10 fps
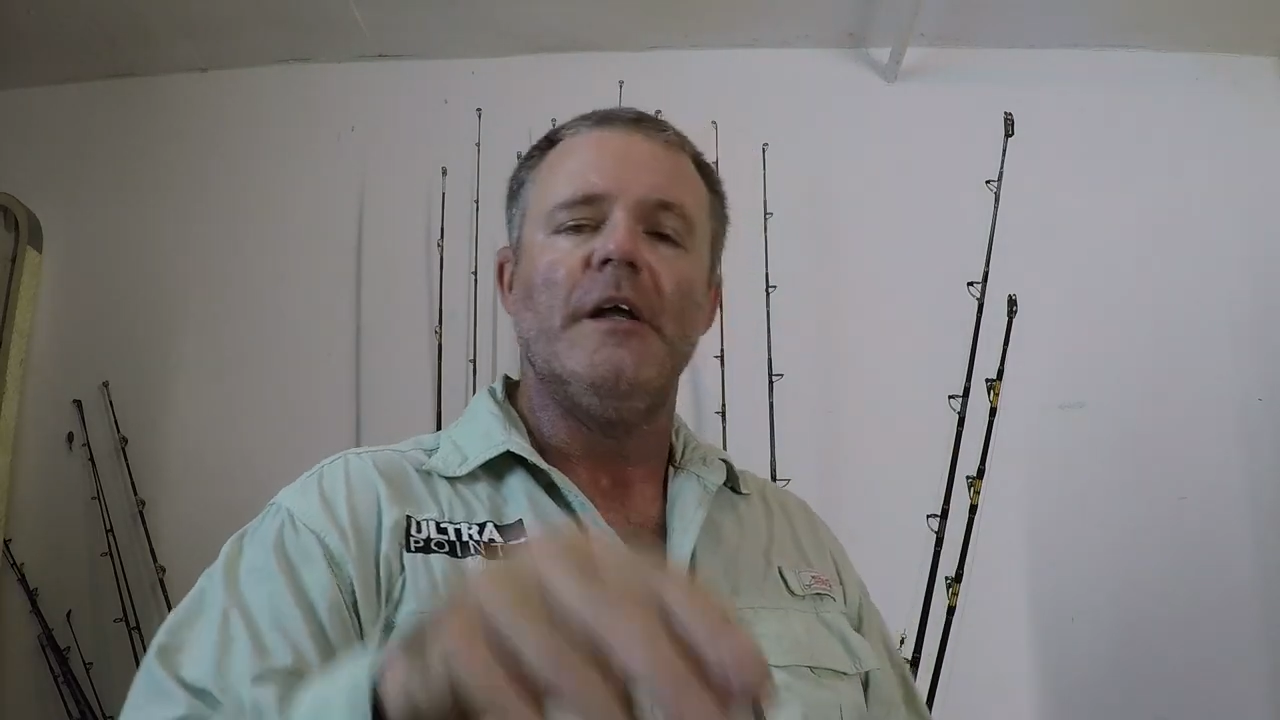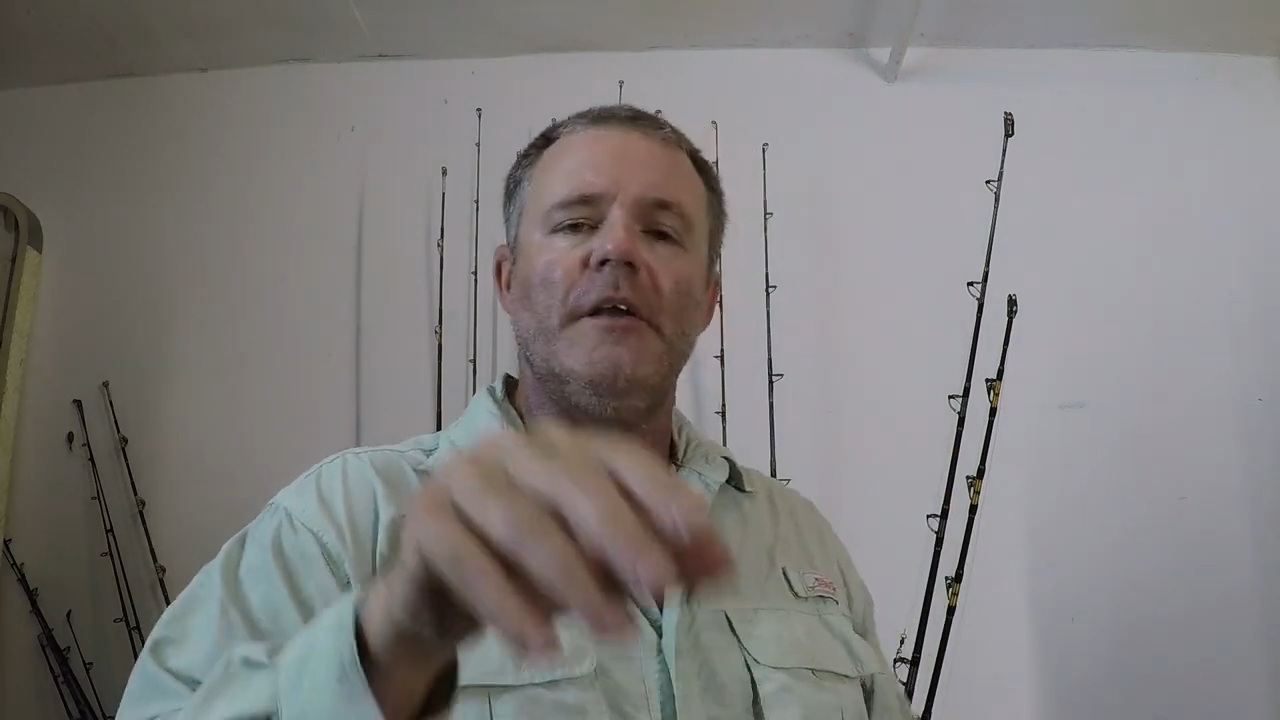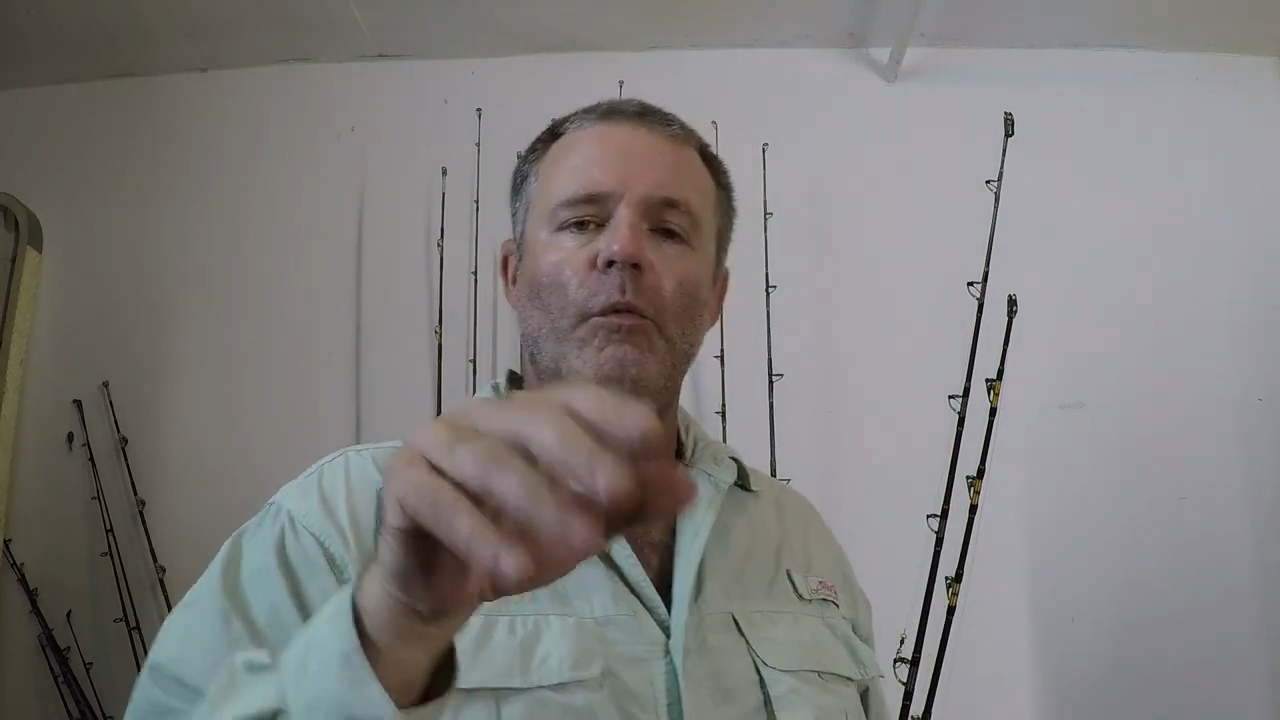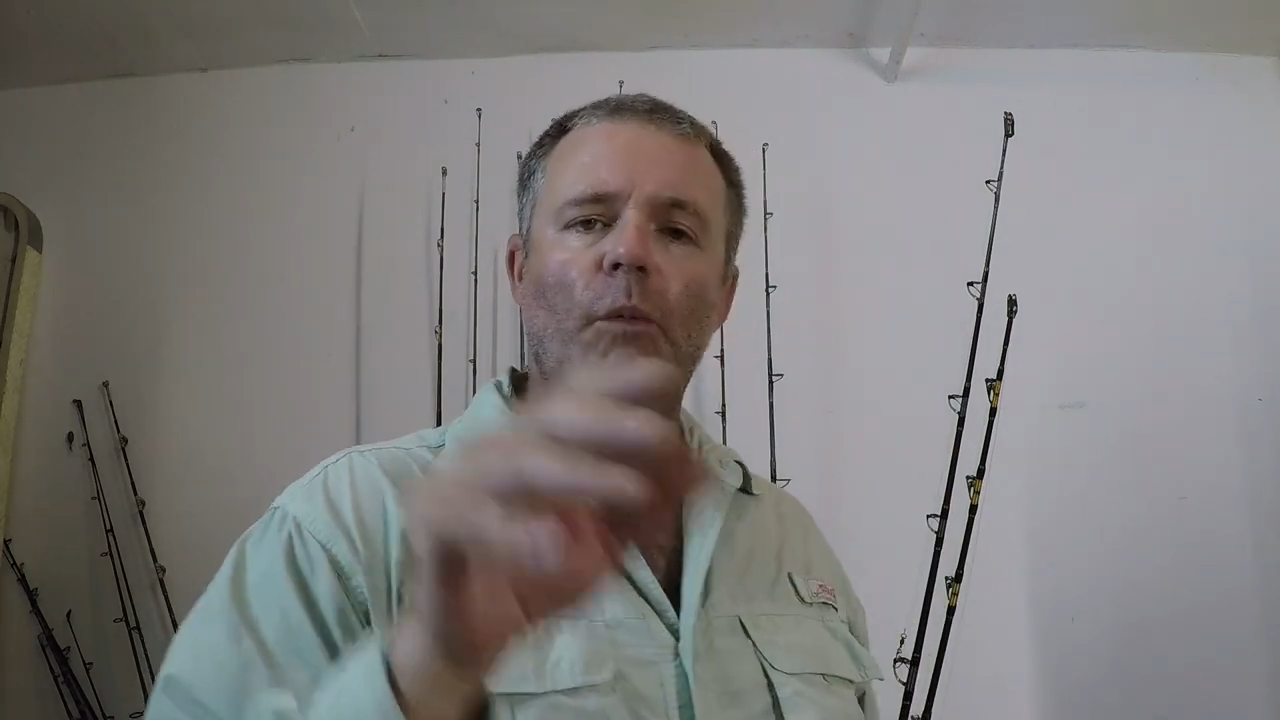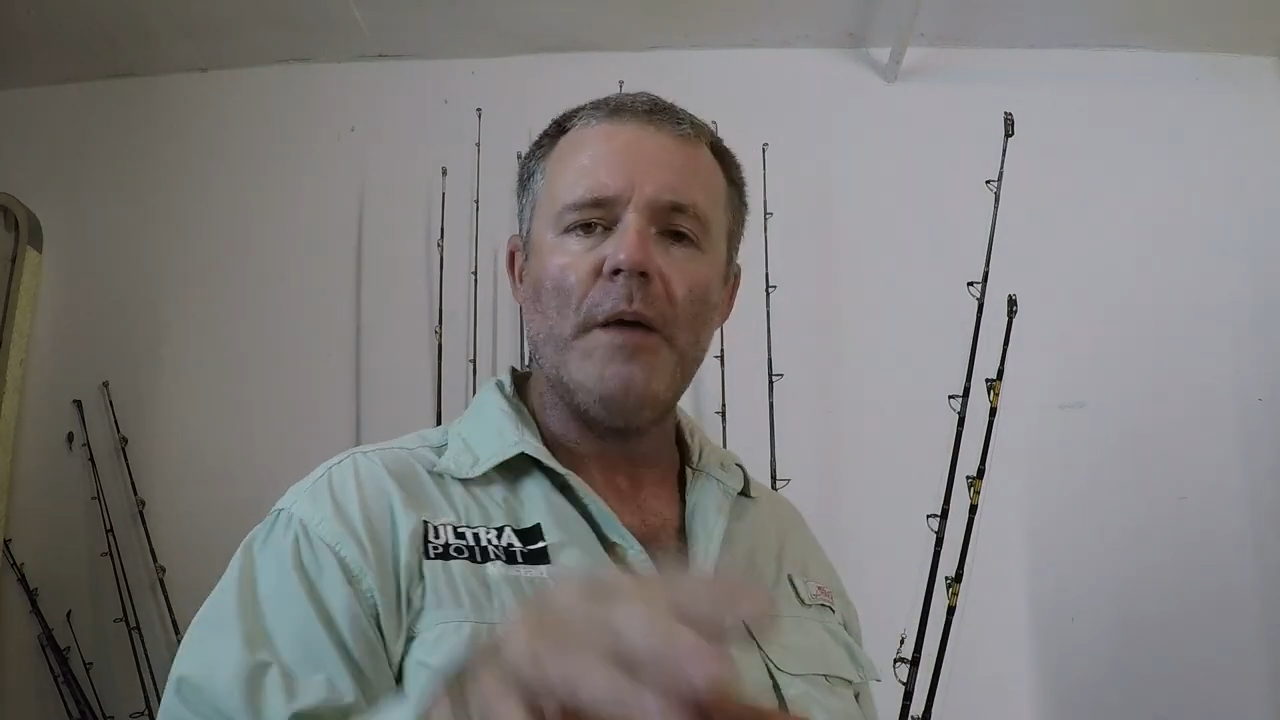
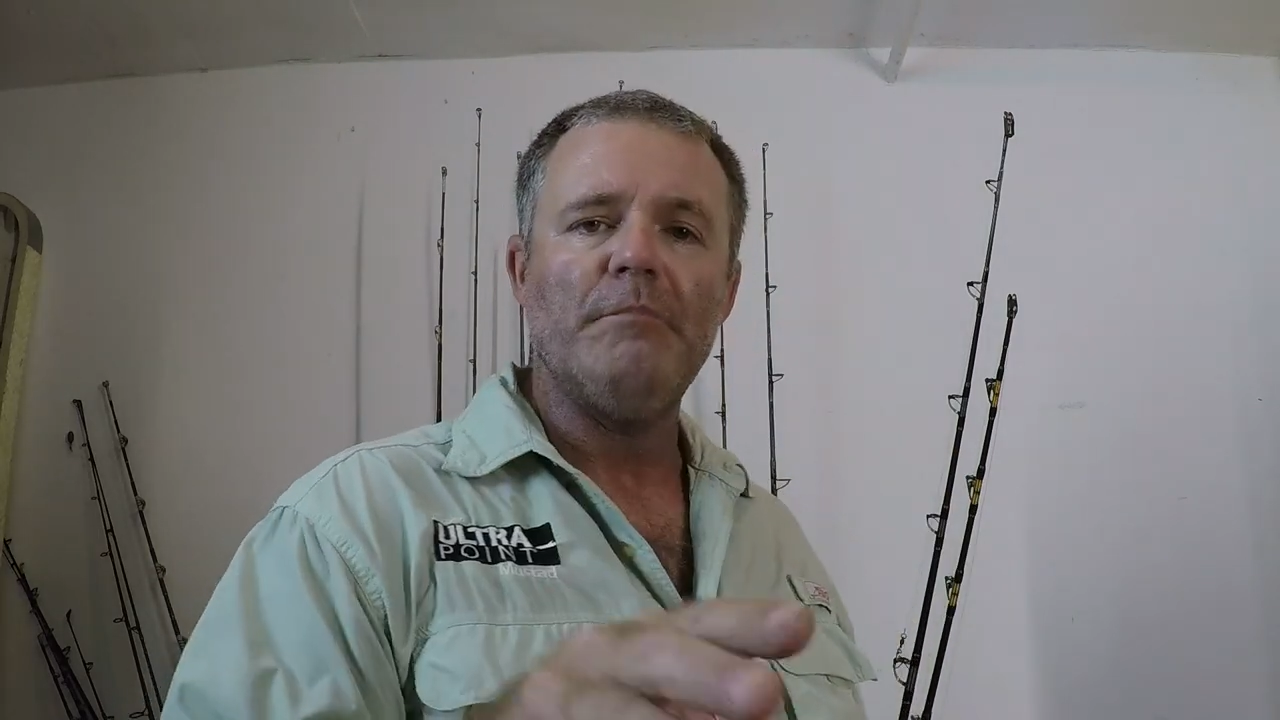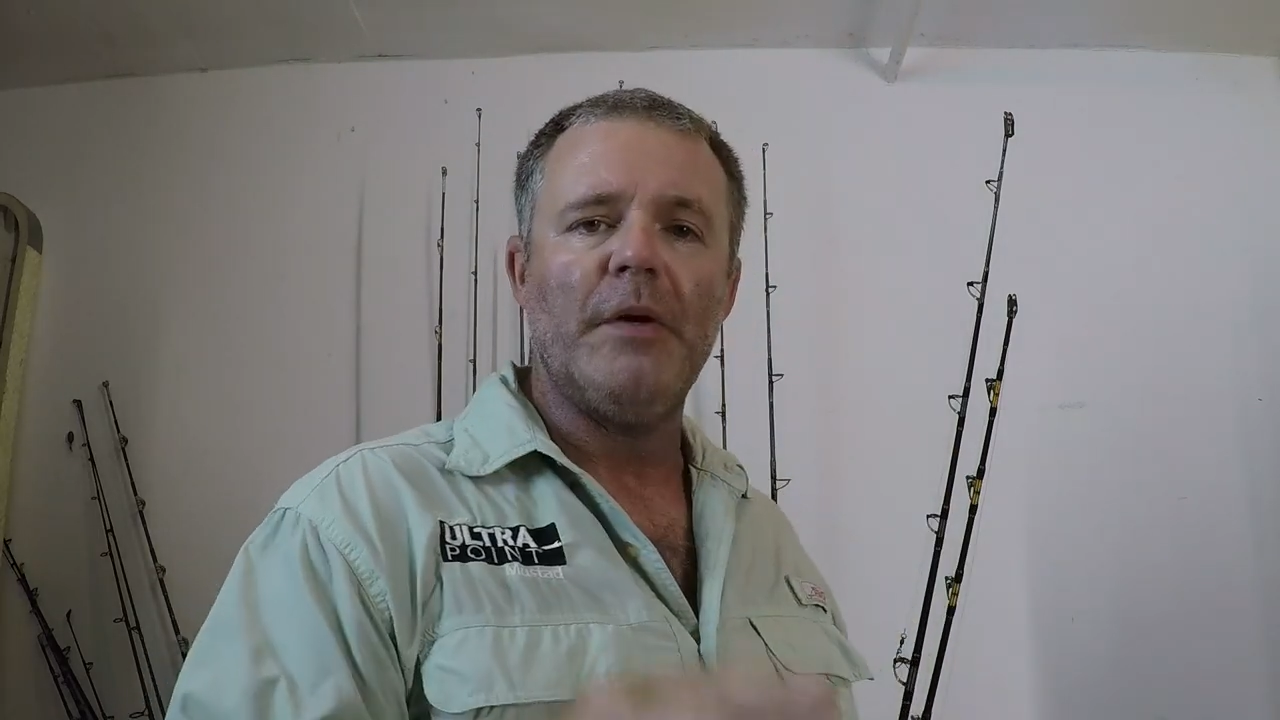the white